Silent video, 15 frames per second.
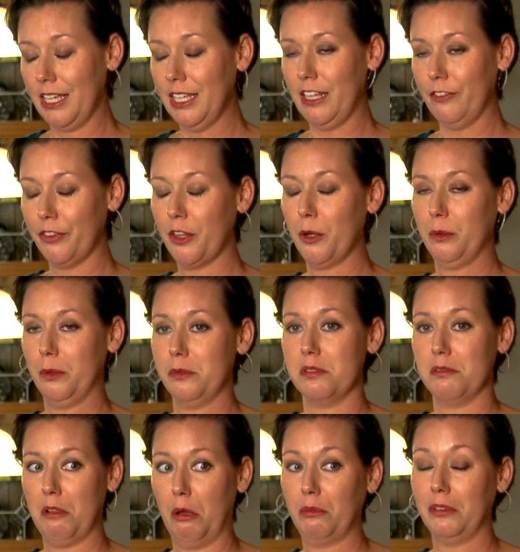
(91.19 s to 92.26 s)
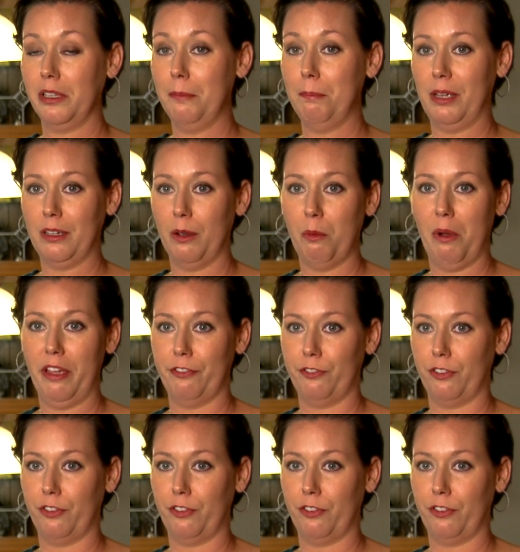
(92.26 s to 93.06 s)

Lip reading: And even though it was lonely being away